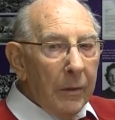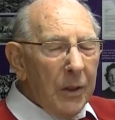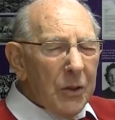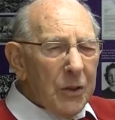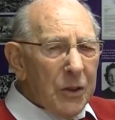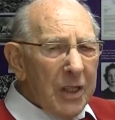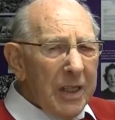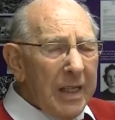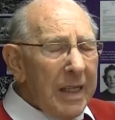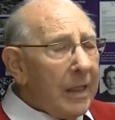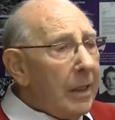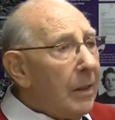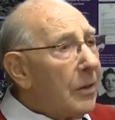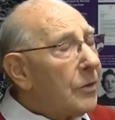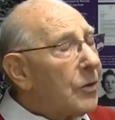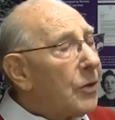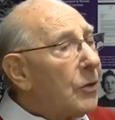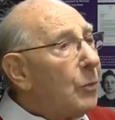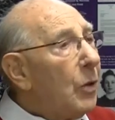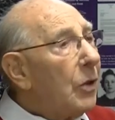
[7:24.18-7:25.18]
the
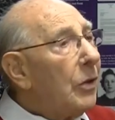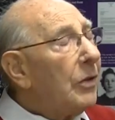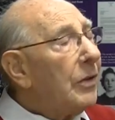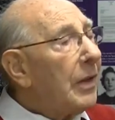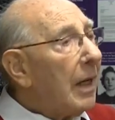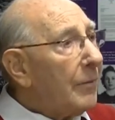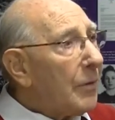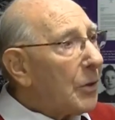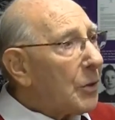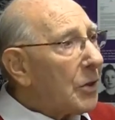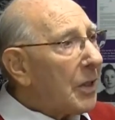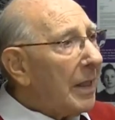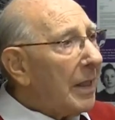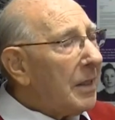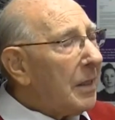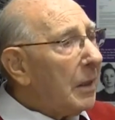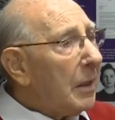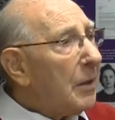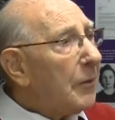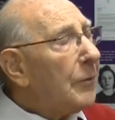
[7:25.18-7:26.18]
scenes were
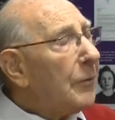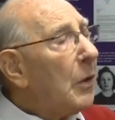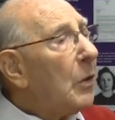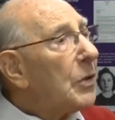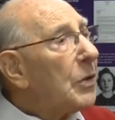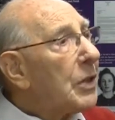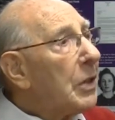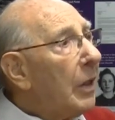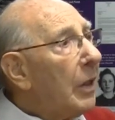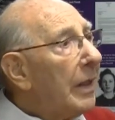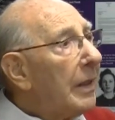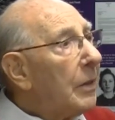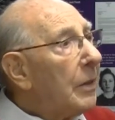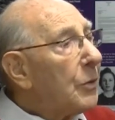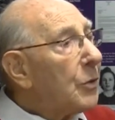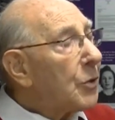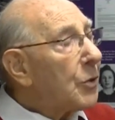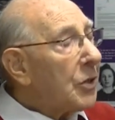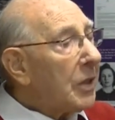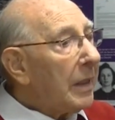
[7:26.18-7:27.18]
devastating. As far as the eye
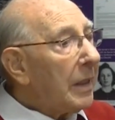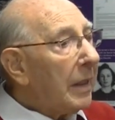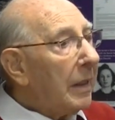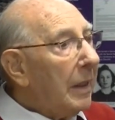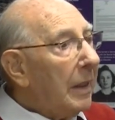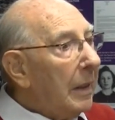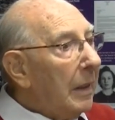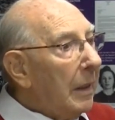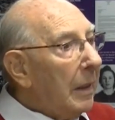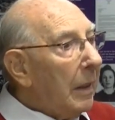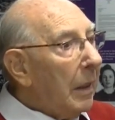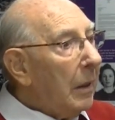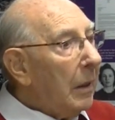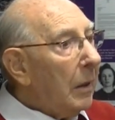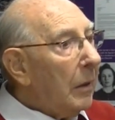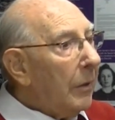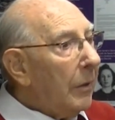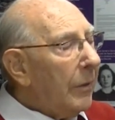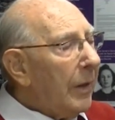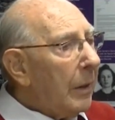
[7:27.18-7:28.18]
could see,
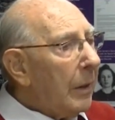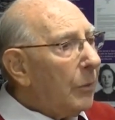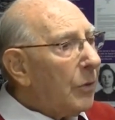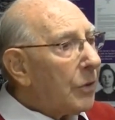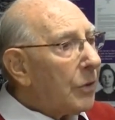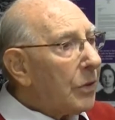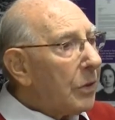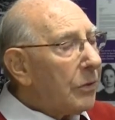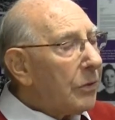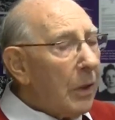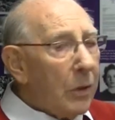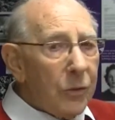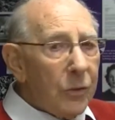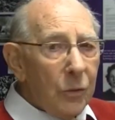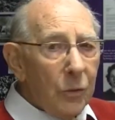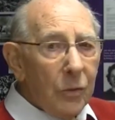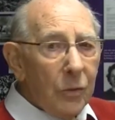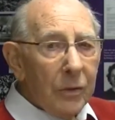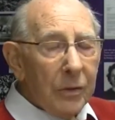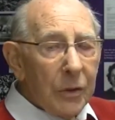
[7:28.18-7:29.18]
uh, there was
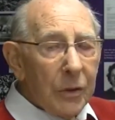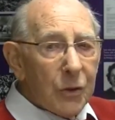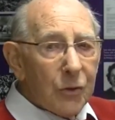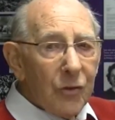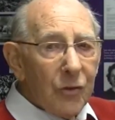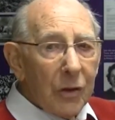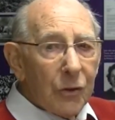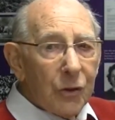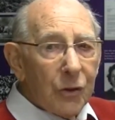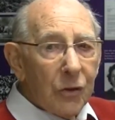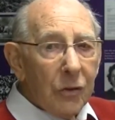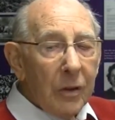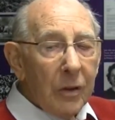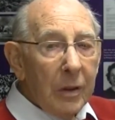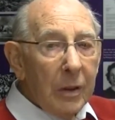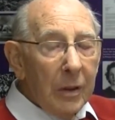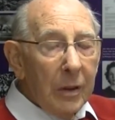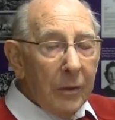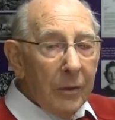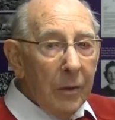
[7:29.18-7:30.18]
total destruction.
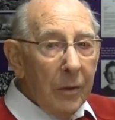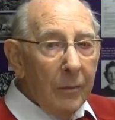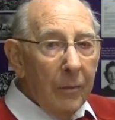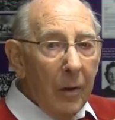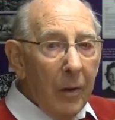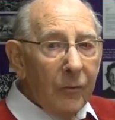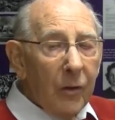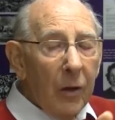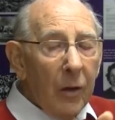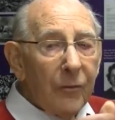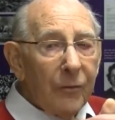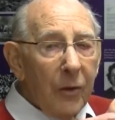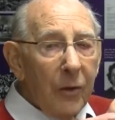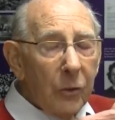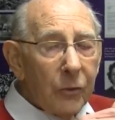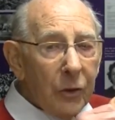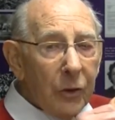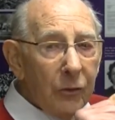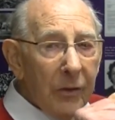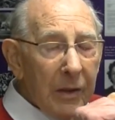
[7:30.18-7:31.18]
Um, I've got
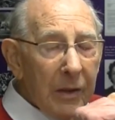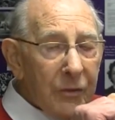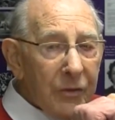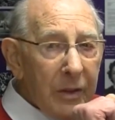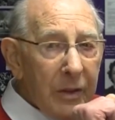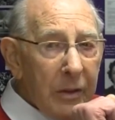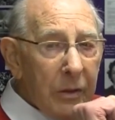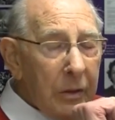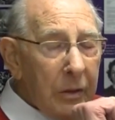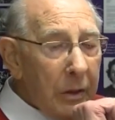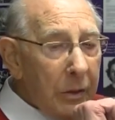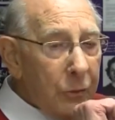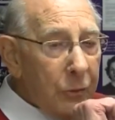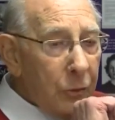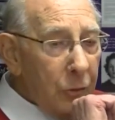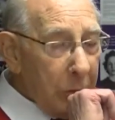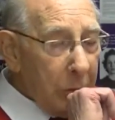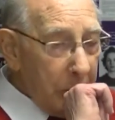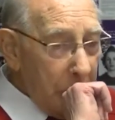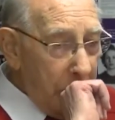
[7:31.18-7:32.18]
photographs there that I
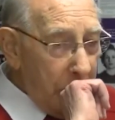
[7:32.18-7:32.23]
took.